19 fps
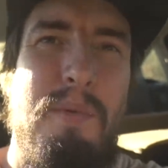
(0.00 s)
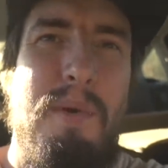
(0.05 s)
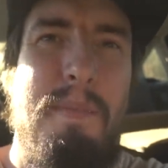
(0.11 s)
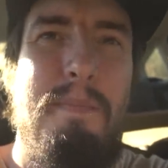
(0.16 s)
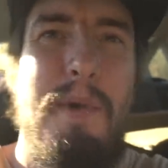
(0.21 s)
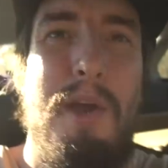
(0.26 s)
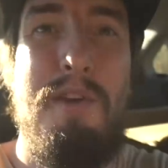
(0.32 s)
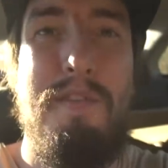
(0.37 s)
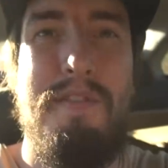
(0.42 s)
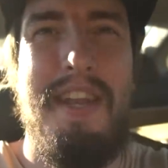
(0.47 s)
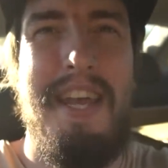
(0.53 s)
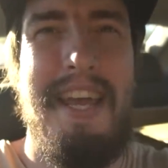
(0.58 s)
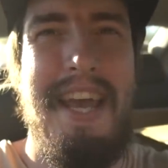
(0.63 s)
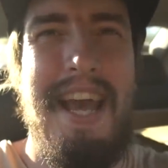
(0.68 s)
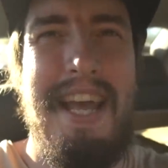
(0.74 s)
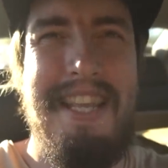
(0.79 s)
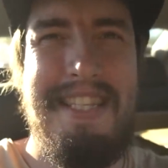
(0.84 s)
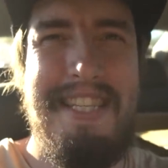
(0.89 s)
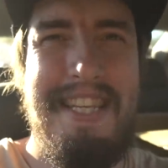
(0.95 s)
we've moved
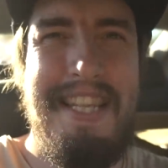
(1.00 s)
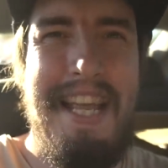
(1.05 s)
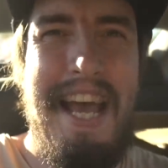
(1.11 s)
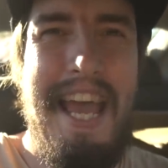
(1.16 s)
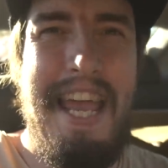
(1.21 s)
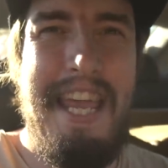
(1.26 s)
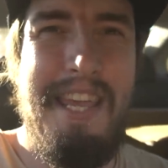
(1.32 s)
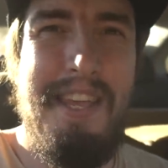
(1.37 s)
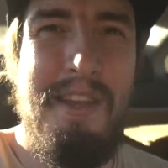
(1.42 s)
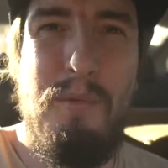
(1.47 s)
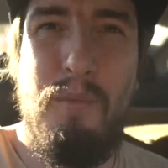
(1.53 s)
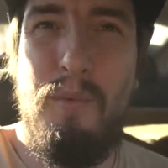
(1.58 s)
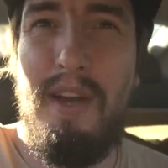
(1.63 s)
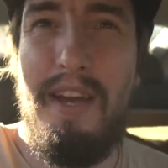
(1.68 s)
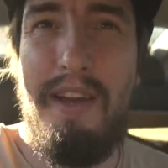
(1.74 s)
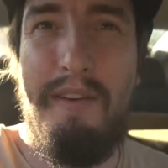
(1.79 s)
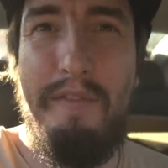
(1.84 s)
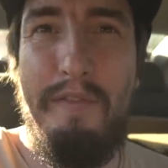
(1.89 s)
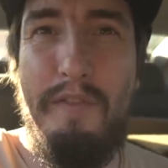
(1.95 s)
it and today
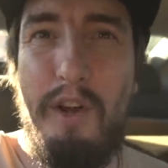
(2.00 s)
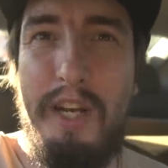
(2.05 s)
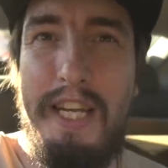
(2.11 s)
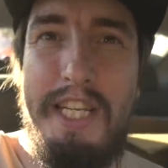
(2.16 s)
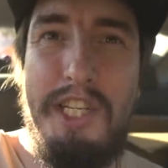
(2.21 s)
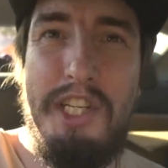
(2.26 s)
we're fully